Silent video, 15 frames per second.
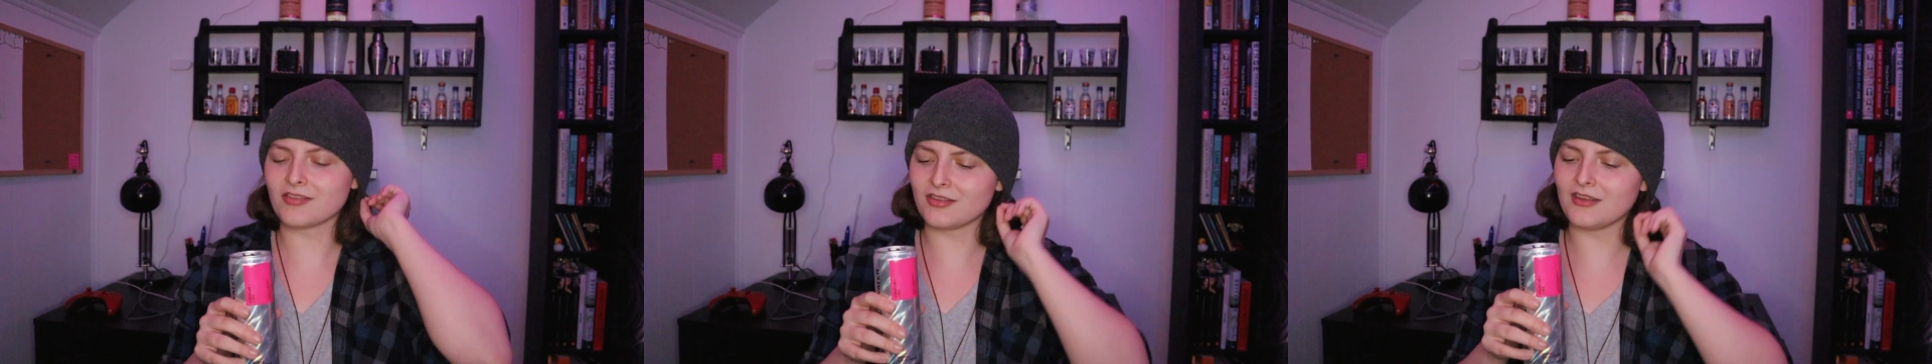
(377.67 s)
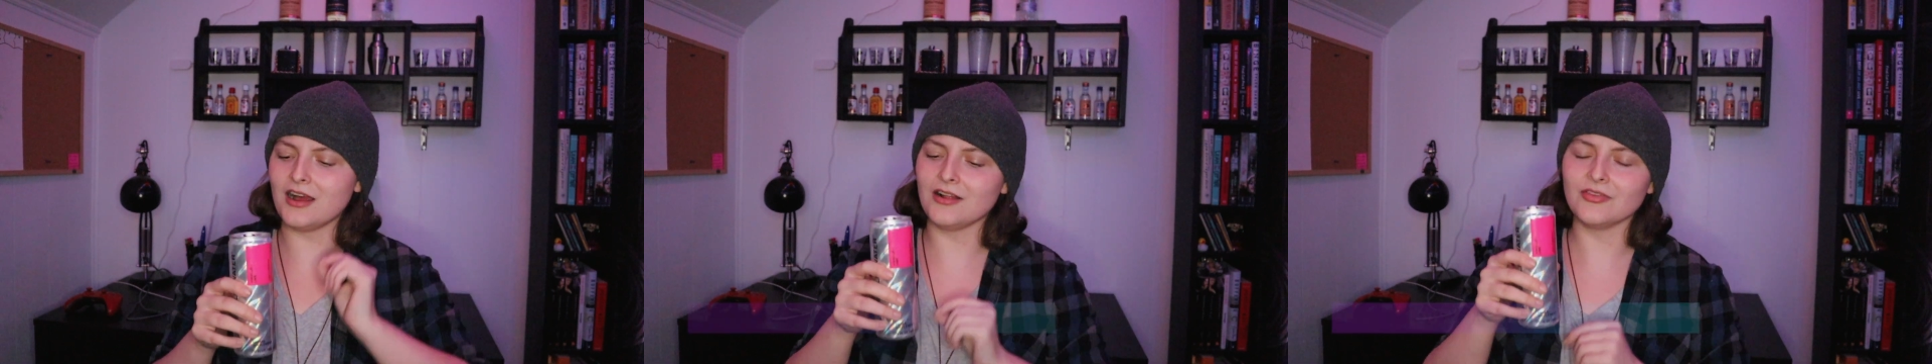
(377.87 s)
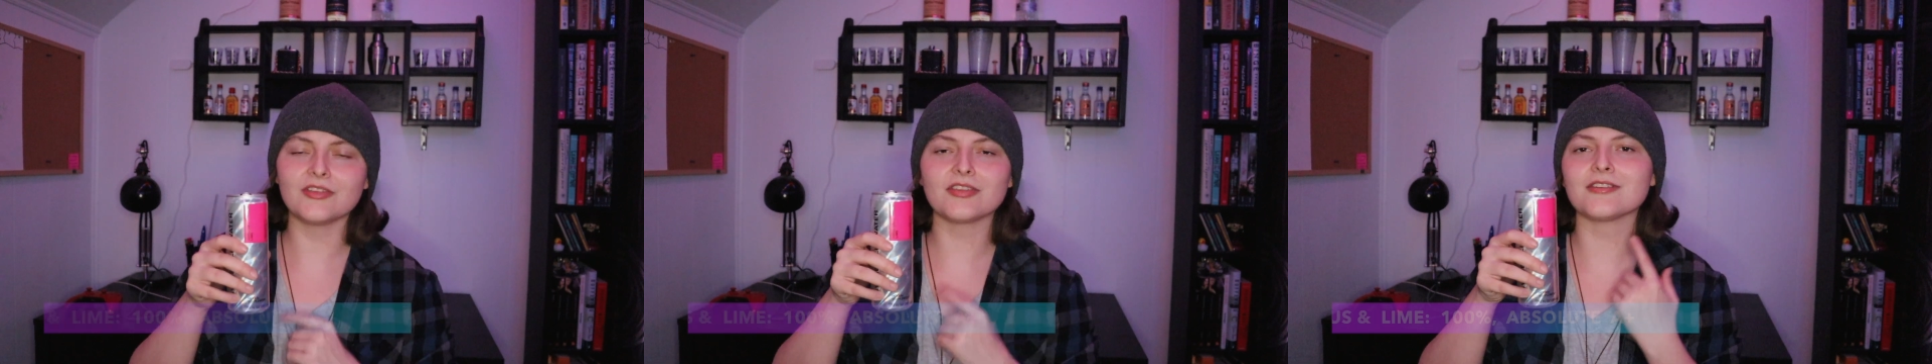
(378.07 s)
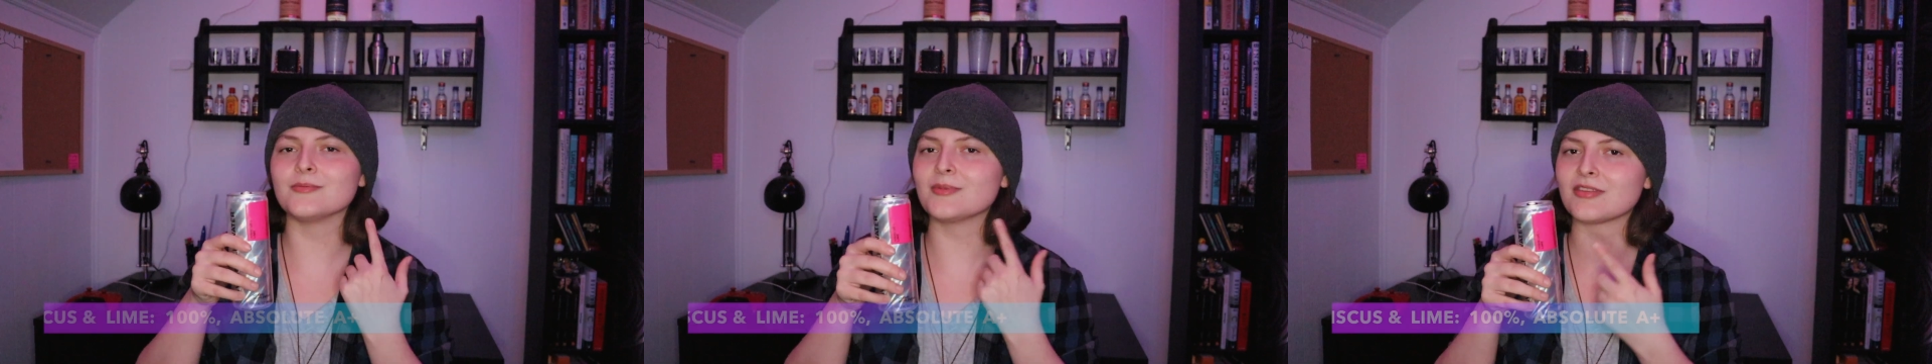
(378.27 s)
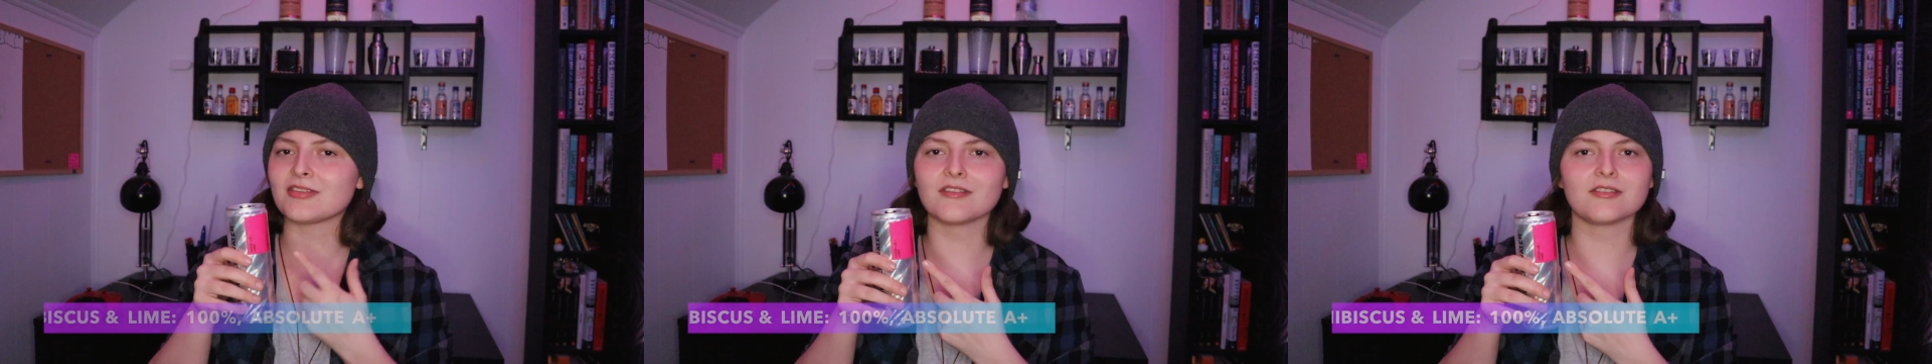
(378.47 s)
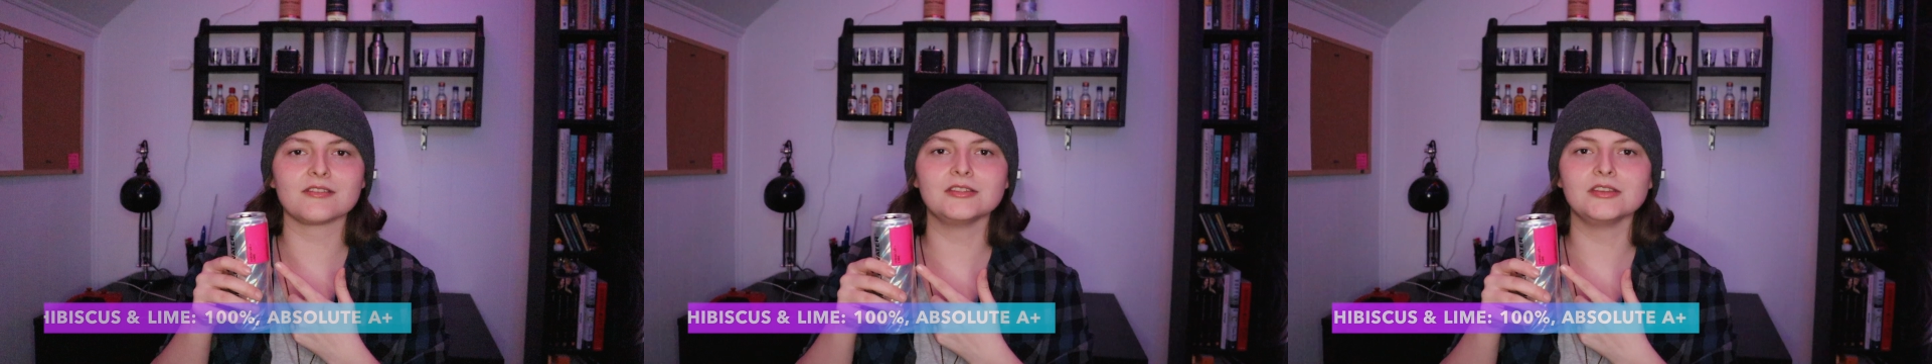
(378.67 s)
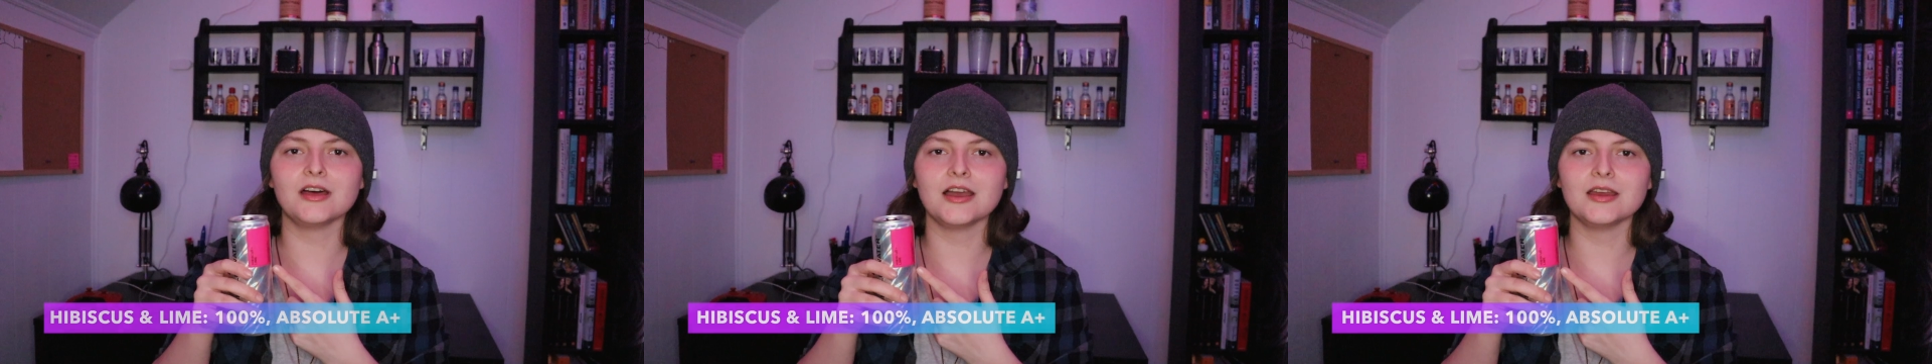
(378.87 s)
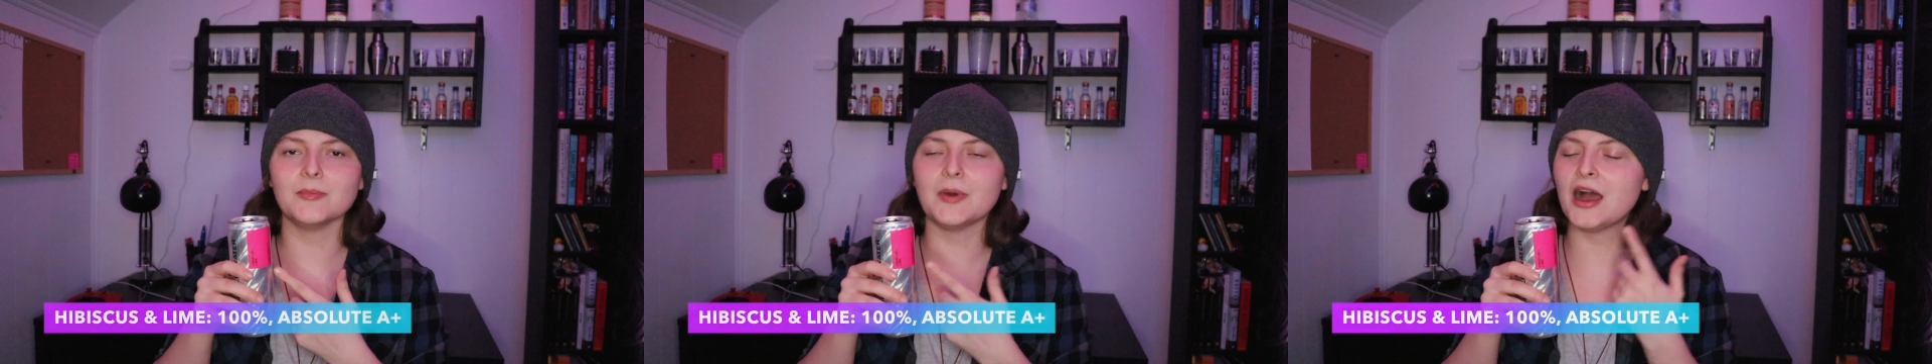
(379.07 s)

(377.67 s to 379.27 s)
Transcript: on this hibiscus and lime.